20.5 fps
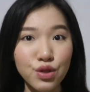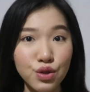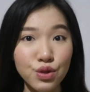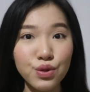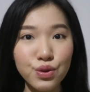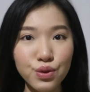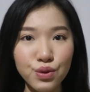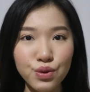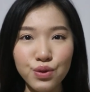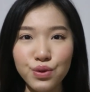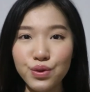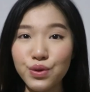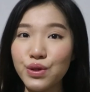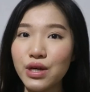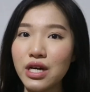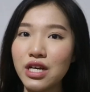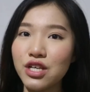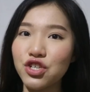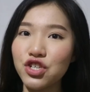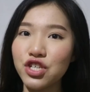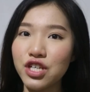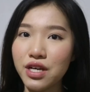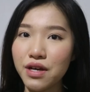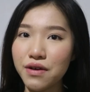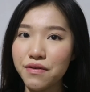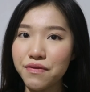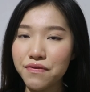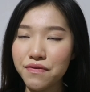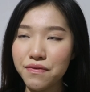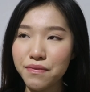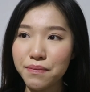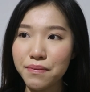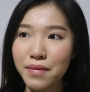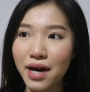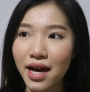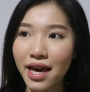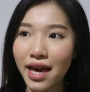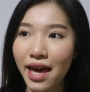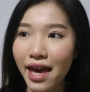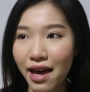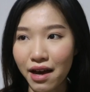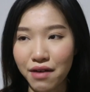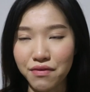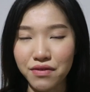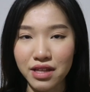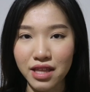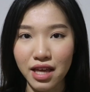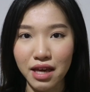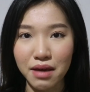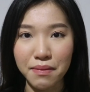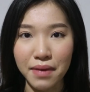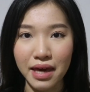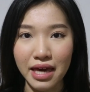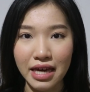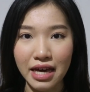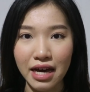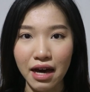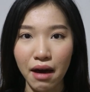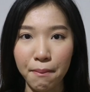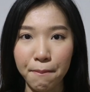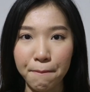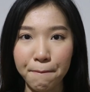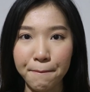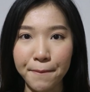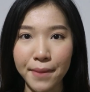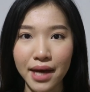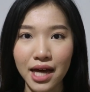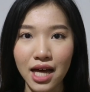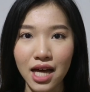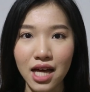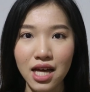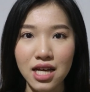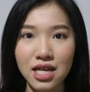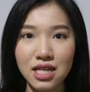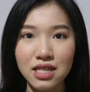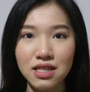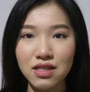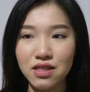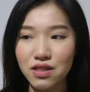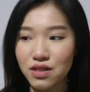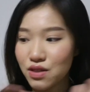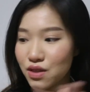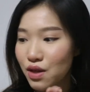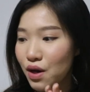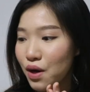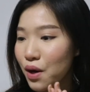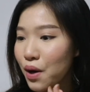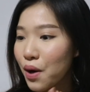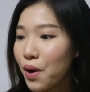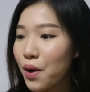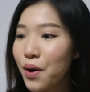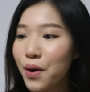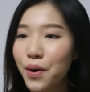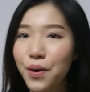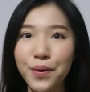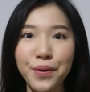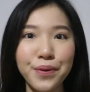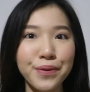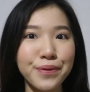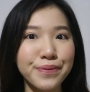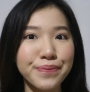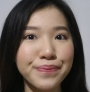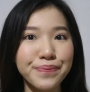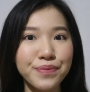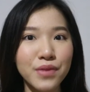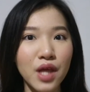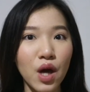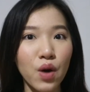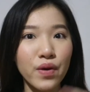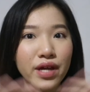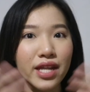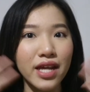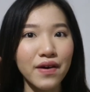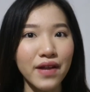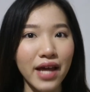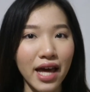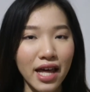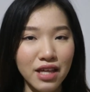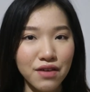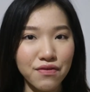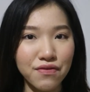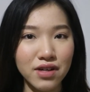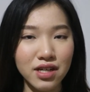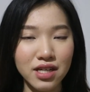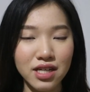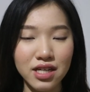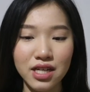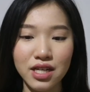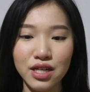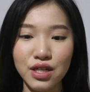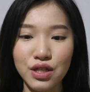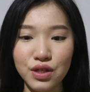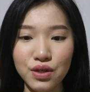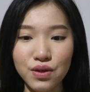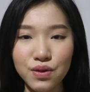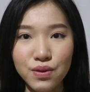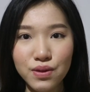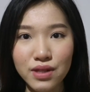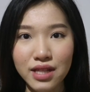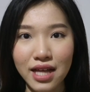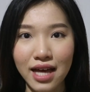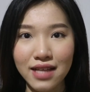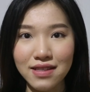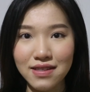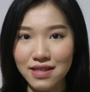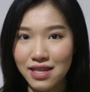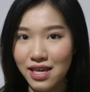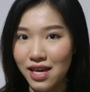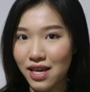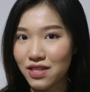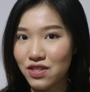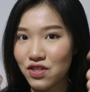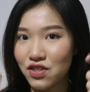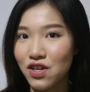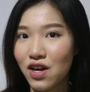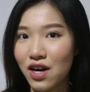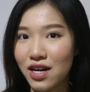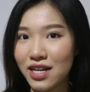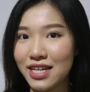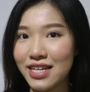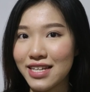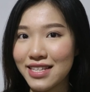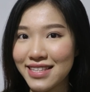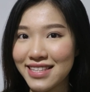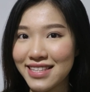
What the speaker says: do to achieve my everyday makeup. So without any further ado, let's get started.